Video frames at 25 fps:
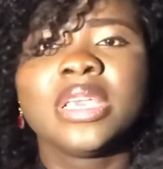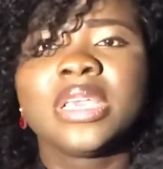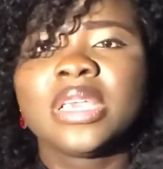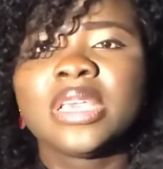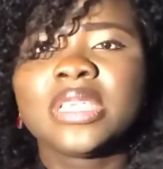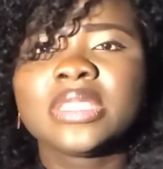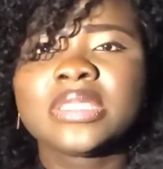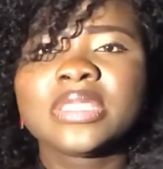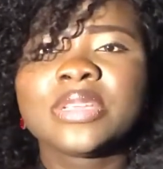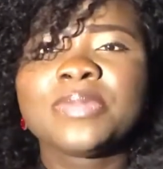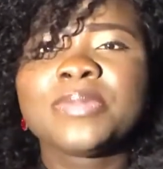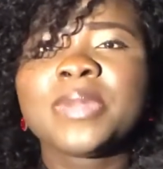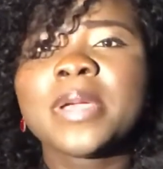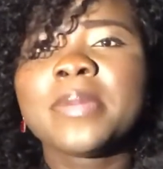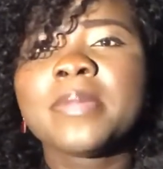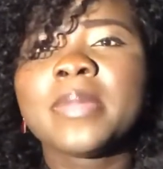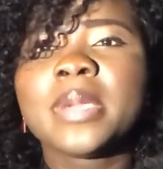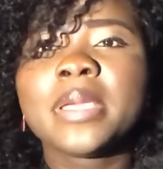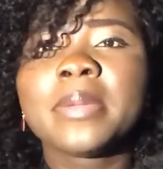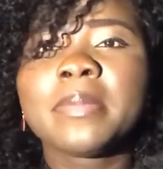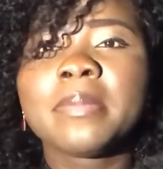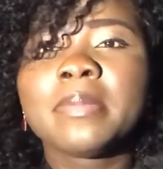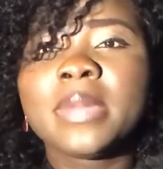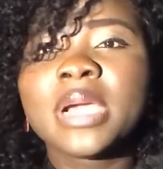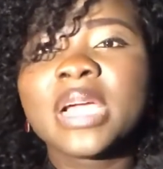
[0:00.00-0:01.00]
It's not by my
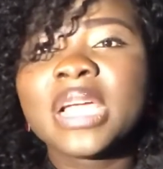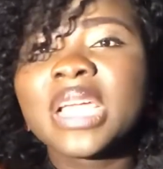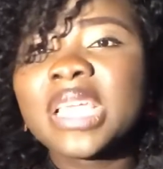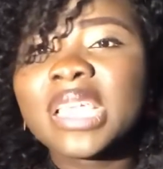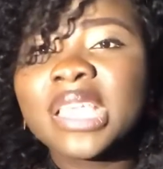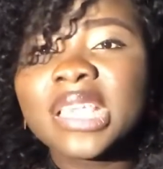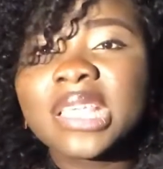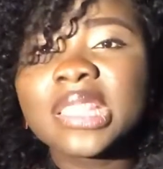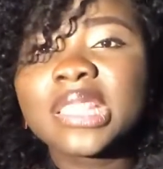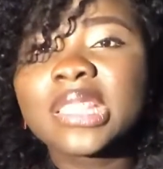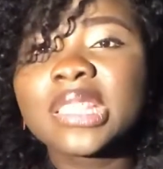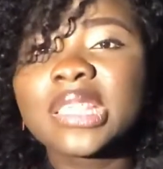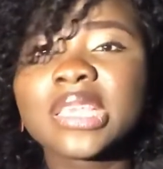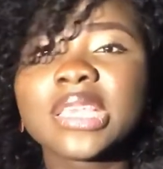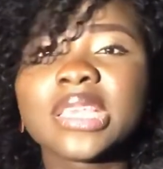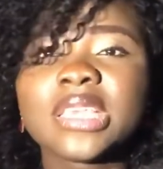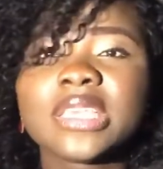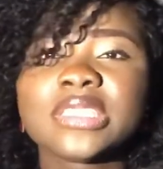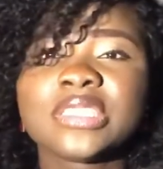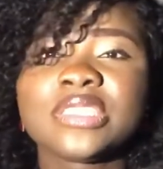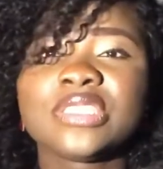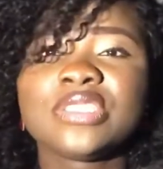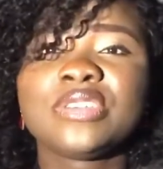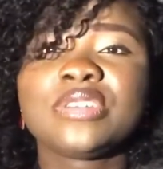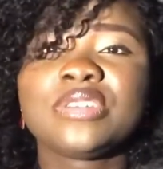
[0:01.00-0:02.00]
mind.
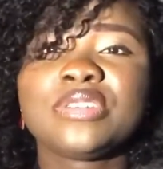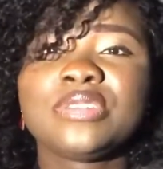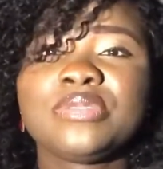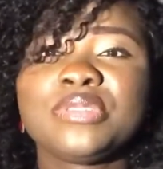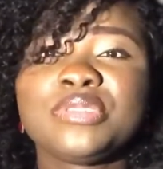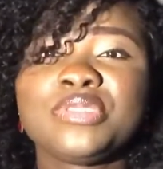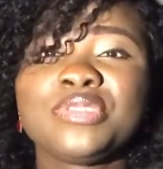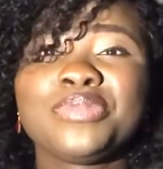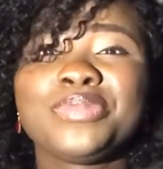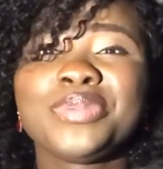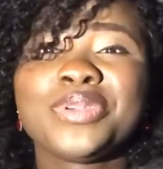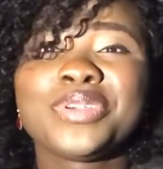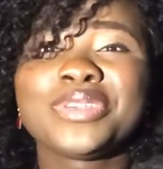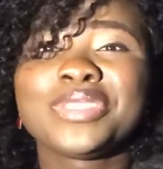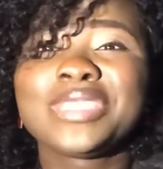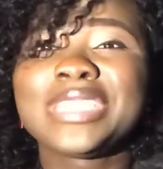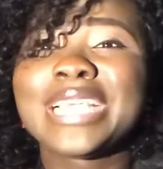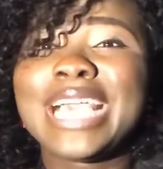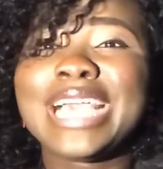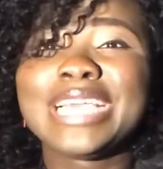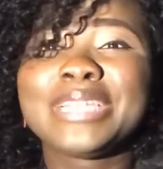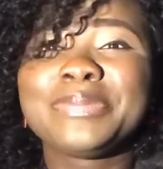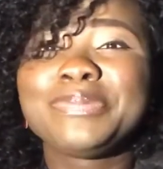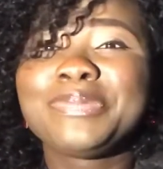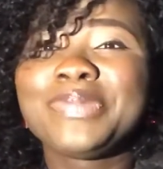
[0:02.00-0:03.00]
It's not. It's not because I
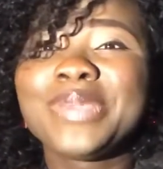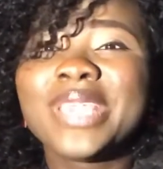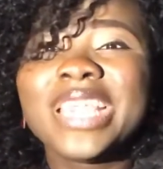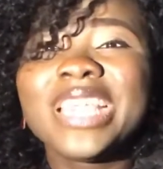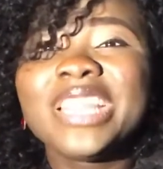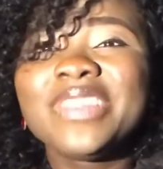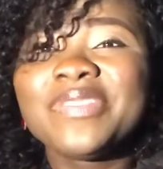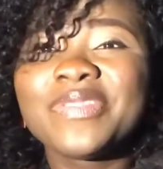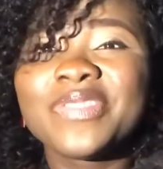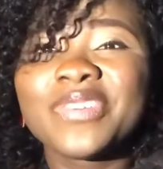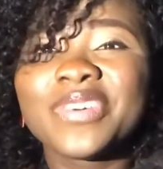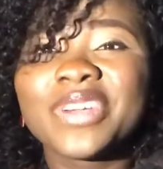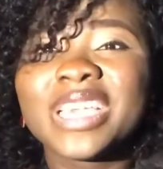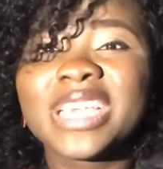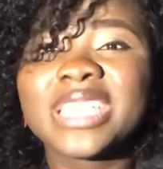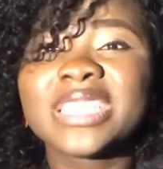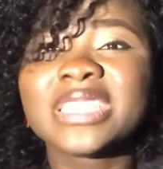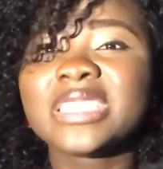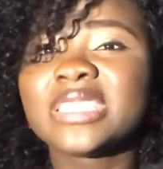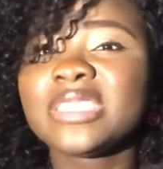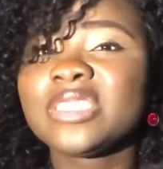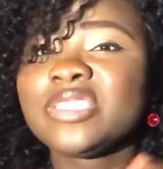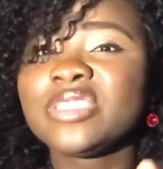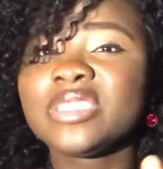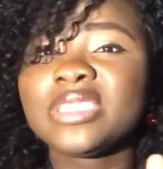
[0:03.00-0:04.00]
had paid for it.
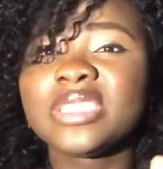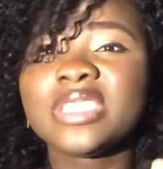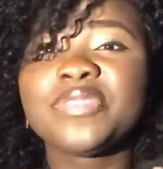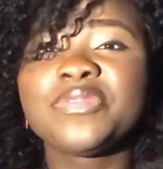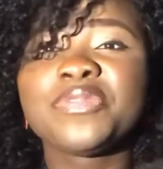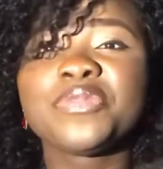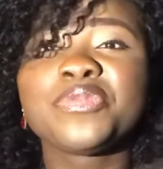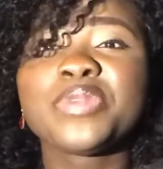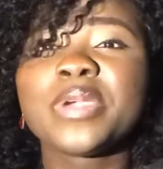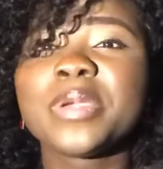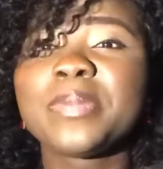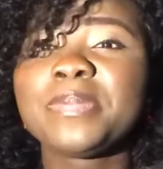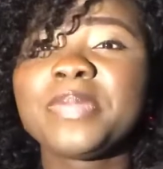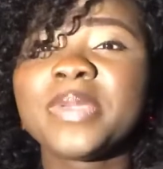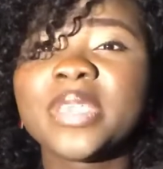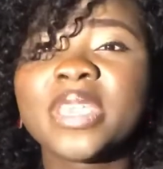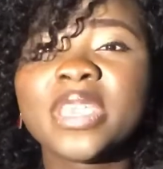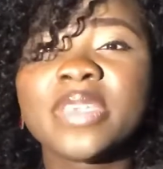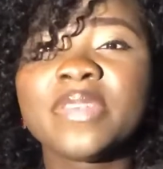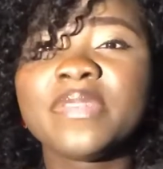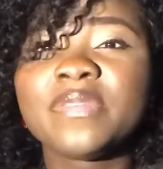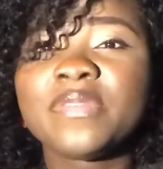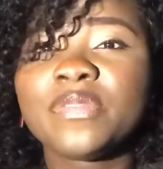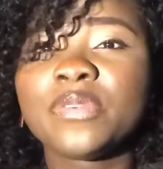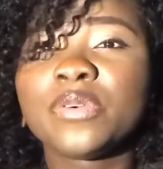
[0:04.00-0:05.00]
Seriously, if we were
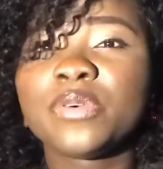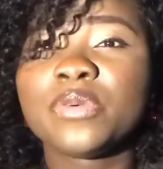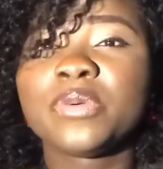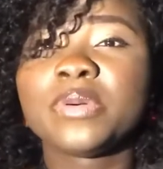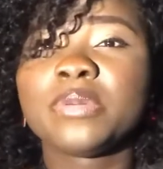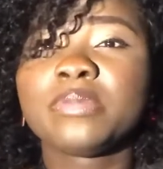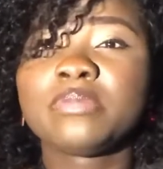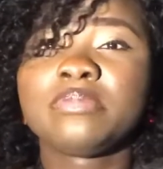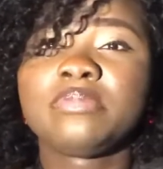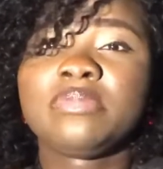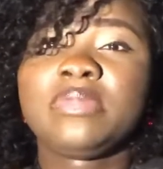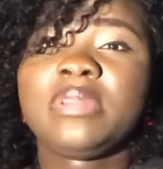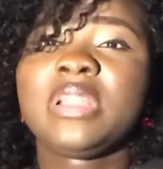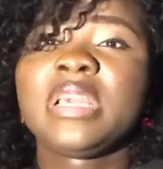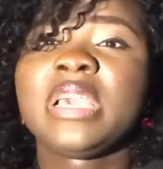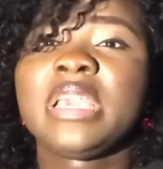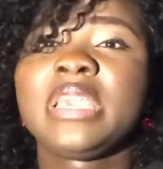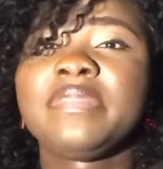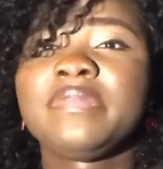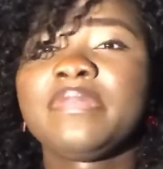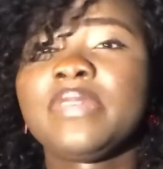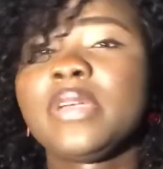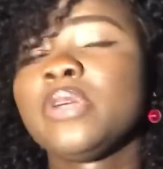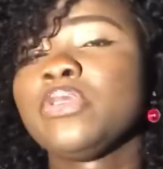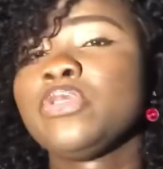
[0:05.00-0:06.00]
paying for
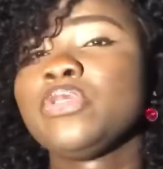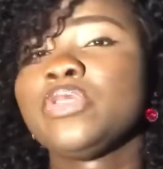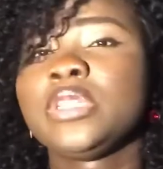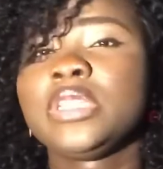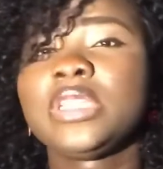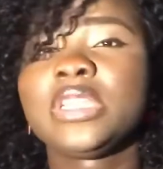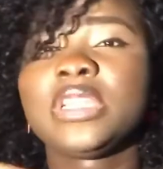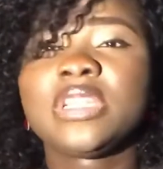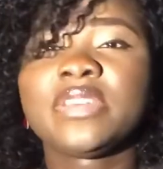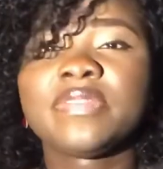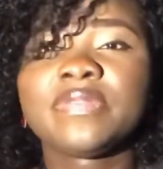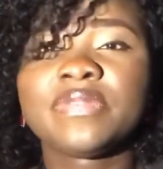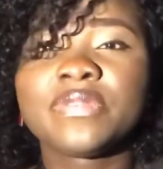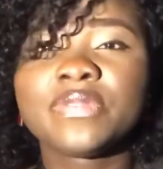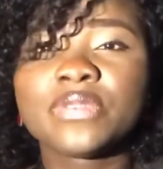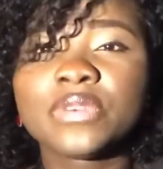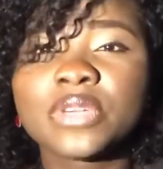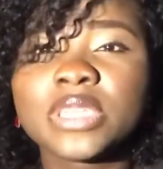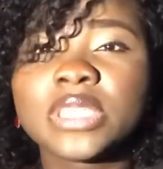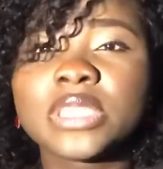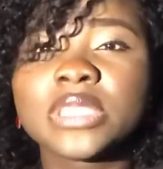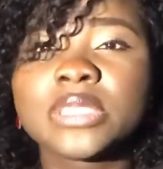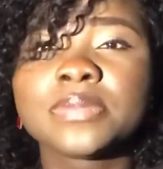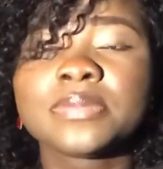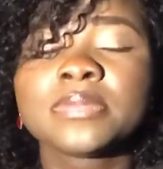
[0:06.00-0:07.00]
life, I couldn't afford
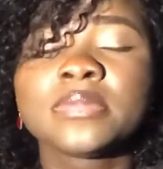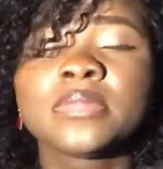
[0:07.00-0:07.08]
it.